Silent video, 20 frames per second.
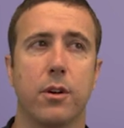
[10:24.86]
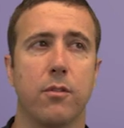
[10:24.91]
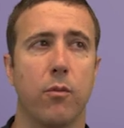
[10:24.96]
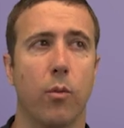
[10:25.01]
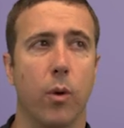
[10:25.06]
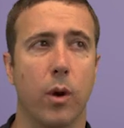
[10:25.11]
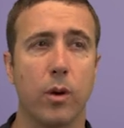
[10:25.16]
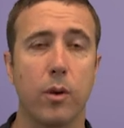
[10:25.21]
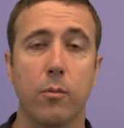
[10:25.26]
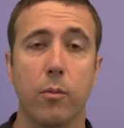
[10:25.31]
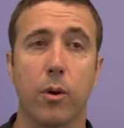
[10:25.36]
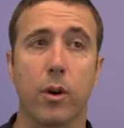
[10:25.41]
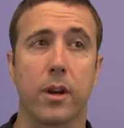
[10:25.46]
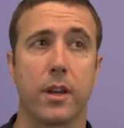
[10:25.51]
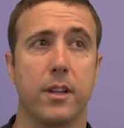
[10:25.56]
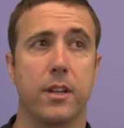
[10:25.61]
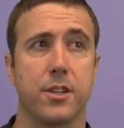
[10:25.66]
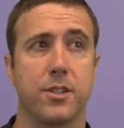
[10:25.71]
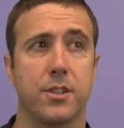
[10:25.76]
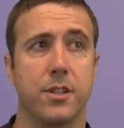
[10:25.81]
of one or more
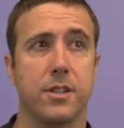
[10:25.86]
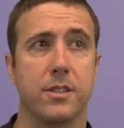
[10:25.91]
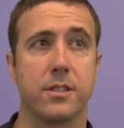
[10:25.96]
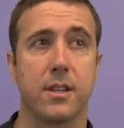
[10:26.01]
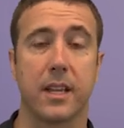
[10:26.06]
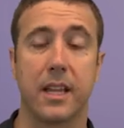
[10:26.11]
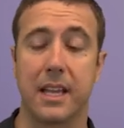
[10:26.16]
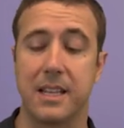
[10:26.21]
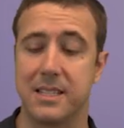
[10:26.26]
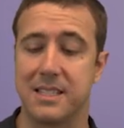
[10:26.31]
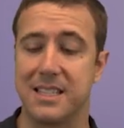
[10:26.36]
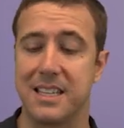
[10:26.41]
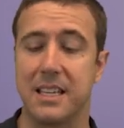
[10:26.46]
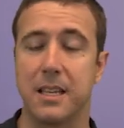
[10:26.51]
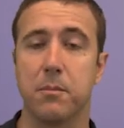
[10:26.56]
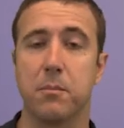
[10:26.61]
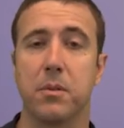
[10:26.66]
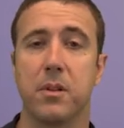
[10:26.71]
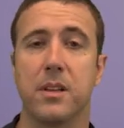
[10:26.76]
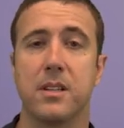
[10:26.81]
conditions against the
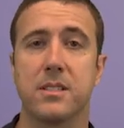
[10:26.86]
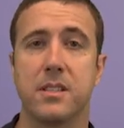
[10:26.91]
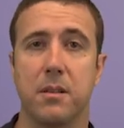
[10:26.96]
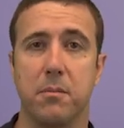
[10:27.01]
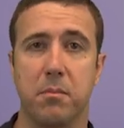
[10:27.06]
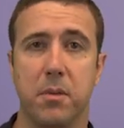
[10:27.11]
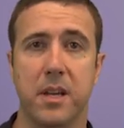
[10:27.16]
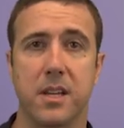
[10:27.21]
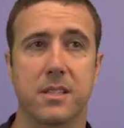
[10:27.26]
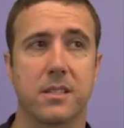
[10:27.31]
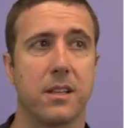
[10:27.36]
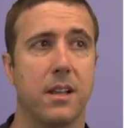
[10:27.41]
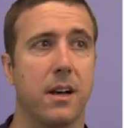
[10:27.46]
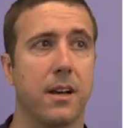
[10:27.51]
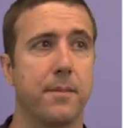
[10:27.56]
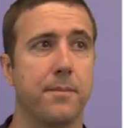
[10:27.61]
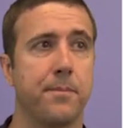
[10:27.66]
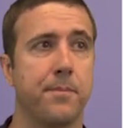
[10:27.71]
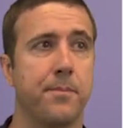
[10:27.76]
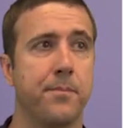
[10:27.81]
implicit
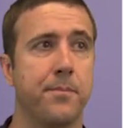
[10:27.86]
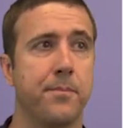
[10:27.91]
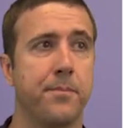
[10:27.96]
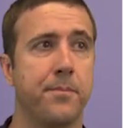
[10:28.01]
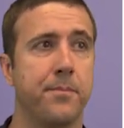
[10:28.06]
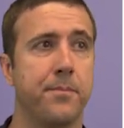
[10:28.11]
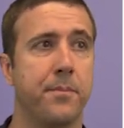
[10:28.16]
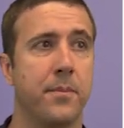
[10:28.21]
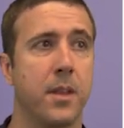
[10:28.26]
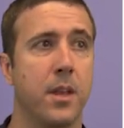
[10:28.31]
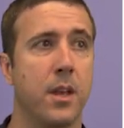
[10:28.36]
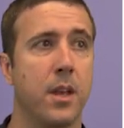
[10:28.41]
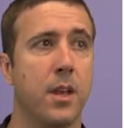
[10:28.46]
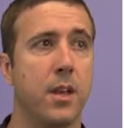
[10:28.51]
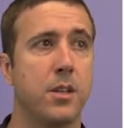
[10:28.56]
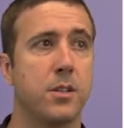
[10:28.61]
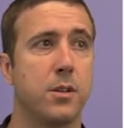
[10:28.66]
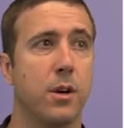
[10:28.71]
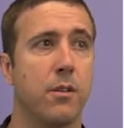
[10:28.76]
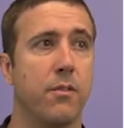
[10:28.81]
baseline.
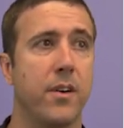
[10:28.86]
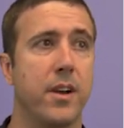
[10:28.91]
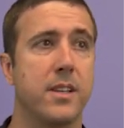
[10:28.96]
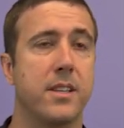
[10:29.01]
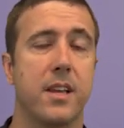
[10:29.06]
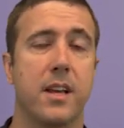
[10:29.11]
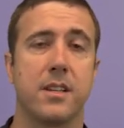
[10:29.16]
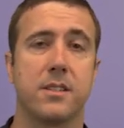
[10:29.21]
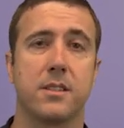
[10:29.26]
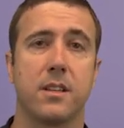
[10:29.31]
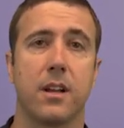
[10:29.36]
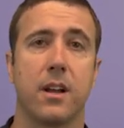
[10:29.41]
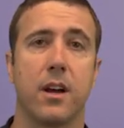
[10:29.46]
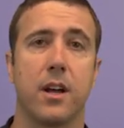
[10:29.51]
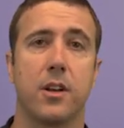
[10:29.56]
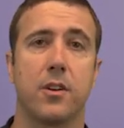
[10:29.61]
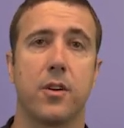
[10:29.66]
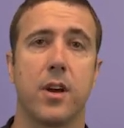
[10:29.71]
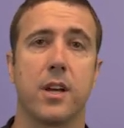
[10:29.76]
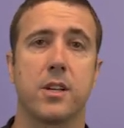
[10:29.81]
So if I test the
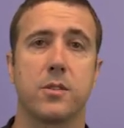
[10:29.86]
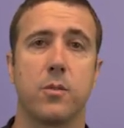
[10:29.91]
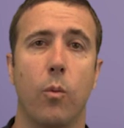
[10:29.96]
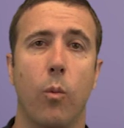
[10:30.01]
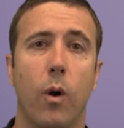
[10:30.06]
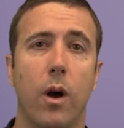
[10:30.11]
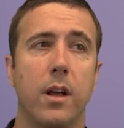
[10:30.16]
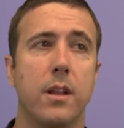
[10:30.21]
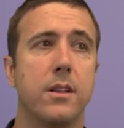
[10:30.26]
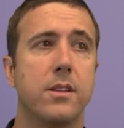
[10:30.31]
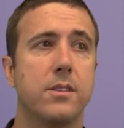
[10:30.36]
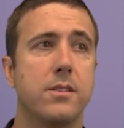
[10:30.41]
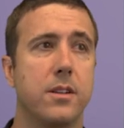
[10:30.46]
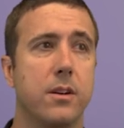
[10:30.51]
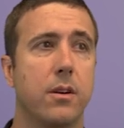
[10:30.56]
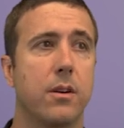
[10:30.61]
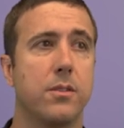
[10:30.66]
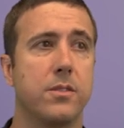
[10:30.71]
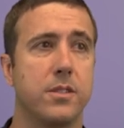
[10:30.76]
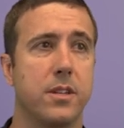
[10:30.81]
contrast 1,
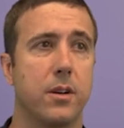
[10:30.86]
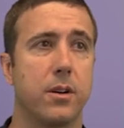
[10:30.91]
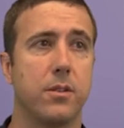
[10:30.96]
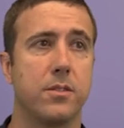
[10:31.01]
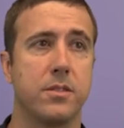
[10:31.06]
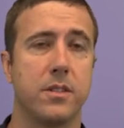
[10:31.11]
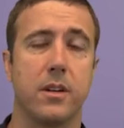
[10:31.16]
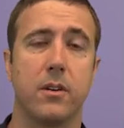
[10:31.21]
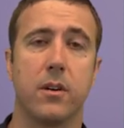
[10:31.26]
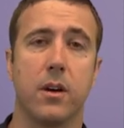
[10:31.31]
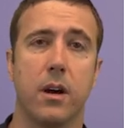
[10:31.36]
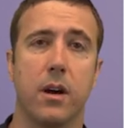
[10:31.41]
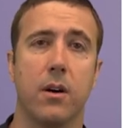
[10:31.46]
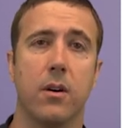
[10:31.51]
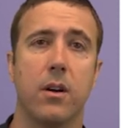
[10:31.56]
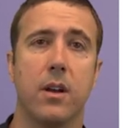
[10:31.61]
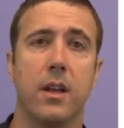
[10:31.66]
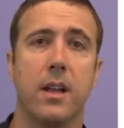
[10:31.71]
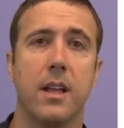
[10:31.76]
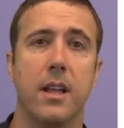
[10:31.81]
0, 0,
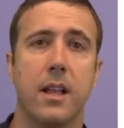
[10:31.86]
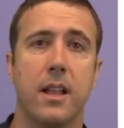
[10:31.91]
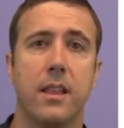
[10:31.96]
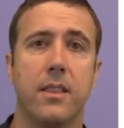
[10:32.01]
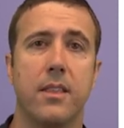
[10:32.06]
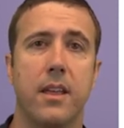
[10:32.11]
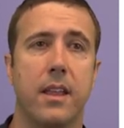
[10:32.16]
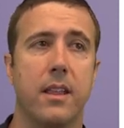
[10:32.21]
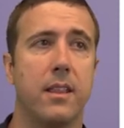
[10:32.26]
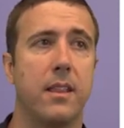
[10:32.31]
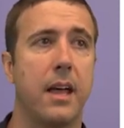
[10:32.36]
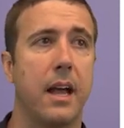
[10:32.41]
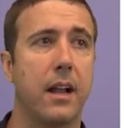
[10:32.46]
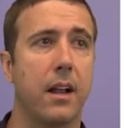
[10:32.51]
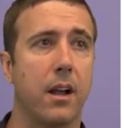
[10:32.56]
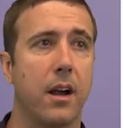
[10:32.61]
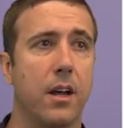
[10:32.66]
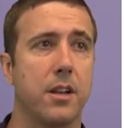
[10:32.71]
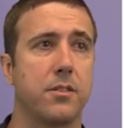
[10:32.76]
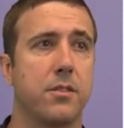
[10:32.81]
0, then that
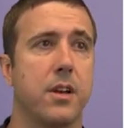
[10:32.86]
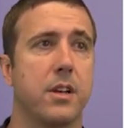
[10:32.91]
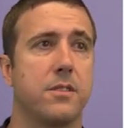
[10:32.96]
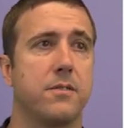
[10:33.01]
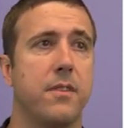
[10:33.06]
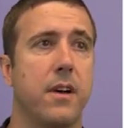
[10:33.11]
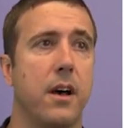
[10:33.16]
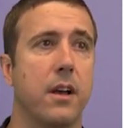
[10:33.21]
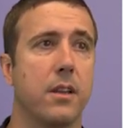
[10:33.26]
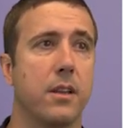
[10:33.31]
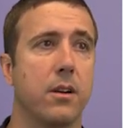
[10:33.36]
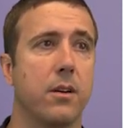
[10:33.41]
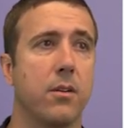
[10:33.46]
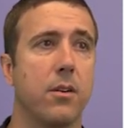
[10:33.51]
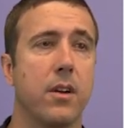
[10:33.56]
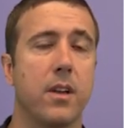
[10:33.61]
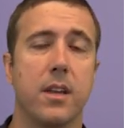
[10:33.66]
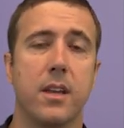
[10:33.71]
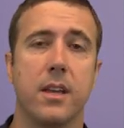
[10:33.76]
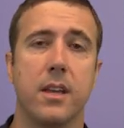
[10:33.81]
contrast value
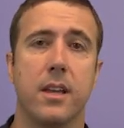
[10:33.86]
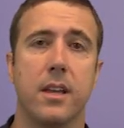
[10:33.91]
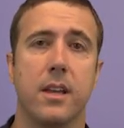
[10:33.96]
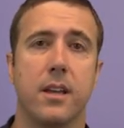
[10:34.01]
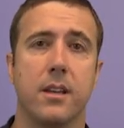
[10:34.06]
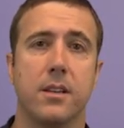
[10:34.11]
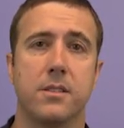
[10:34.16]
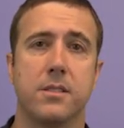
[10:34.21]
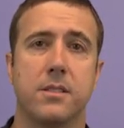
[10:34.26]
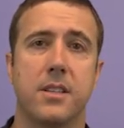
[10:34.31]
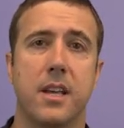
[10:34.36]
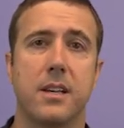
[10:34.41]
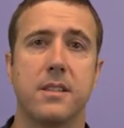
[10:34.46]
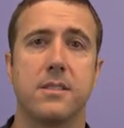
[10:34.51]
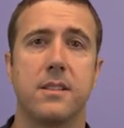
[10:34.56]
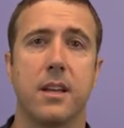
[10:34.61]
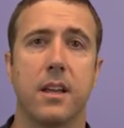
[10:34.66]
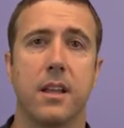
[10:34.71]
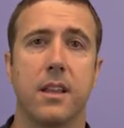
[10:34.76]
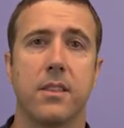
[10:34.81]
is
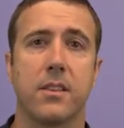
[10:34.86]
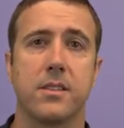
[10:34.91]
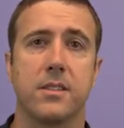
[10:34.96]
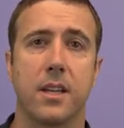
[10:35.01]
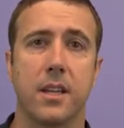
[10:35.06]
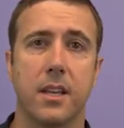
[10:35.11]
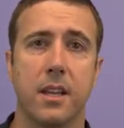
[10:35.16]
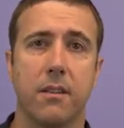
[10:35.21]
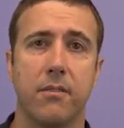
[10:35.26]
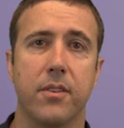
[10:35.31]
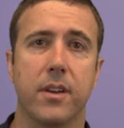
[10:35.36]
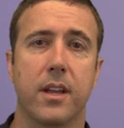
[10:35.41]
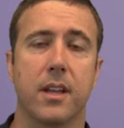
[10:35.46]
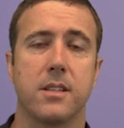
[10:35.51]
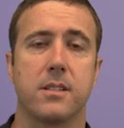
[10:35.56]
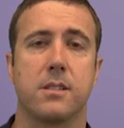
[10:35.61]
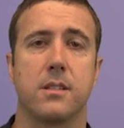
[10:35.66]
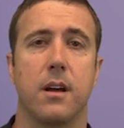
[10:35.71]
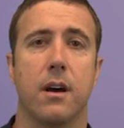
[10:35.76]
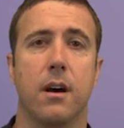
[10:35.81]
testing the
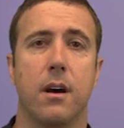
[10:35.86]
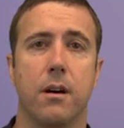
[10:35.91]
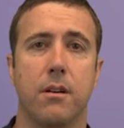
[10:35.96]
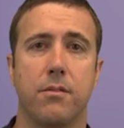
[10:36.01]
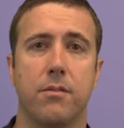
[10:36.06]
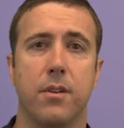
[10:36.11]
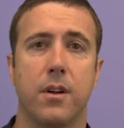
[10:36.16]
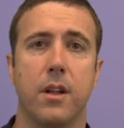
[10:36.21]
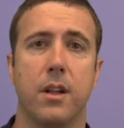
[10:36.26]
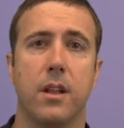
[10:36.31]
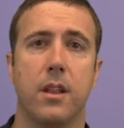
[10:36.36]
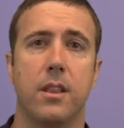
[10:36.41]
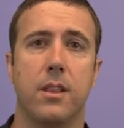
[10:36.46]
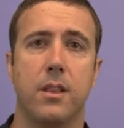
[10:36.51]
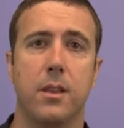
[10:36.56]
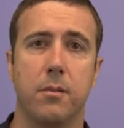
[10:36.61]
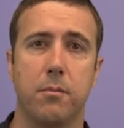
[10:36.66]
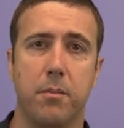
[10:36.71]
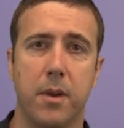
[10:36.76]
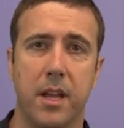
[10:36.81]
significance of
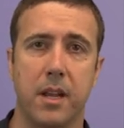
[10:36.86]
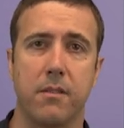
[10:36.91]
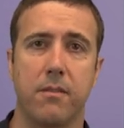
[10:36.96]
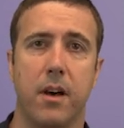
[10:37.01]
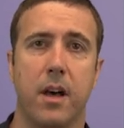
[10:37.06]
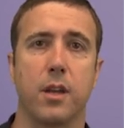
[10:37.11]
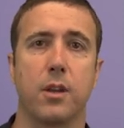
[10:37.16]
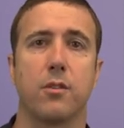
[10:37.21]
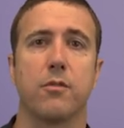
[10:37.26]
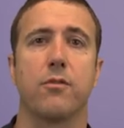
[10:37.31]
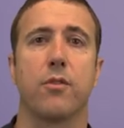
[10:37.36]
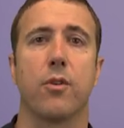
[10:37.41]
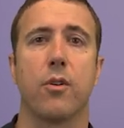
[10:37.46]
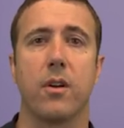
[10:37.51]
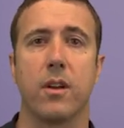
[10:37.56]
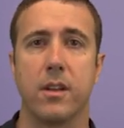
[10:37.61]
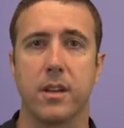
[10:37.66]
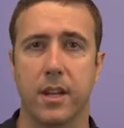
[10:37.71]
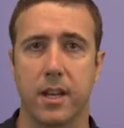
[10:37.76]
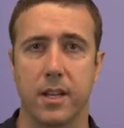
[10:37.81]
the beta value for
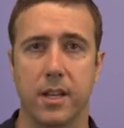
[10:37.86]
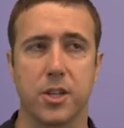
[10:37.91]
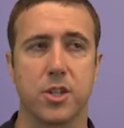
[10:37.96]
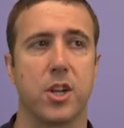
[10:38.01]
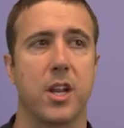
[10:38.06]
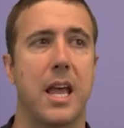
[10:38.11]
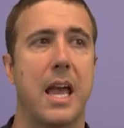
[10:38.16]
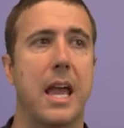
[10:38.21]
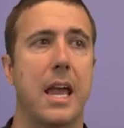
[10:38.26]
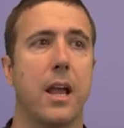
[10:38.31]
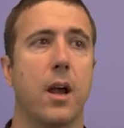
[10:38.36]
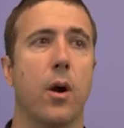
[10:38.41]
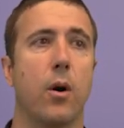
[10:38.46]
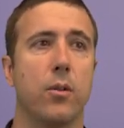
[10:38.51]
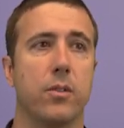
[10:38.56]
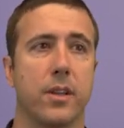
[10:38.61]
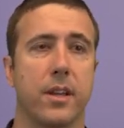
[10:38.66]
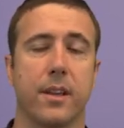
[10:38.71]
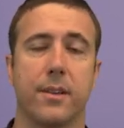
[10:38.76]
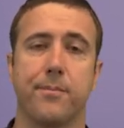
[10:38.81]
condition A
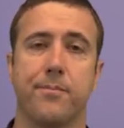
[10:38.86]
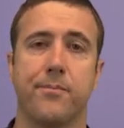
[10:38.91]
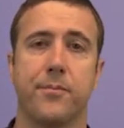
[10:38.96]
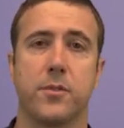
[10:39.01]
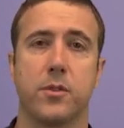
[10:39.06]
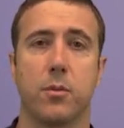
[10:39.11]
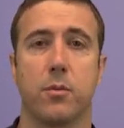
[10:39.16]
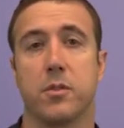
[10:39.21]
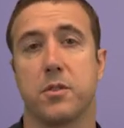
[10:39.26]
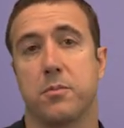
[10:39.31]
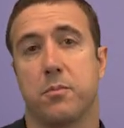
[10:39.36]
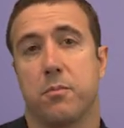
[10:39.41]
only. So